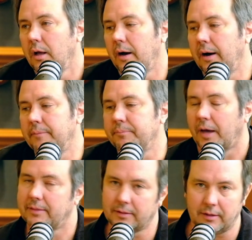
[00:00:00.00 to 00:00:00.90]
Um,
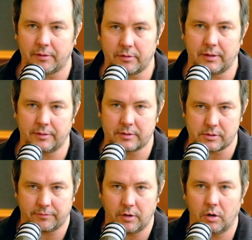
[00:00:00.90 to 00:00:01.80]
I think the other thing that's
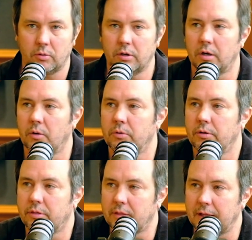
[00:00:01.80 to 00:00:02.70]
of note, you know, when you
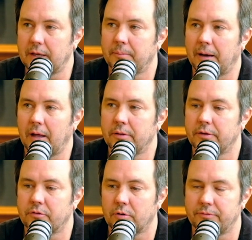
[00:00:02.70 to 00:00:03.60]
think about
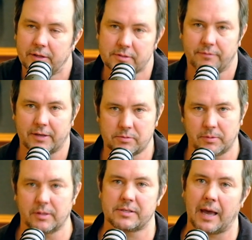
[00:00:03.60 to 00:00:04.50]
the sort of
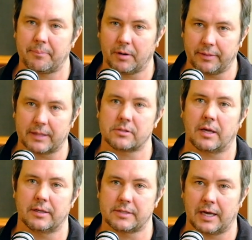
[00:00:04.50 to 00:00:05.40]
disinvestment that's happened on that
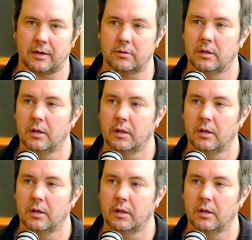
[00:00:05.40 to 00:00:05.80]
side of town,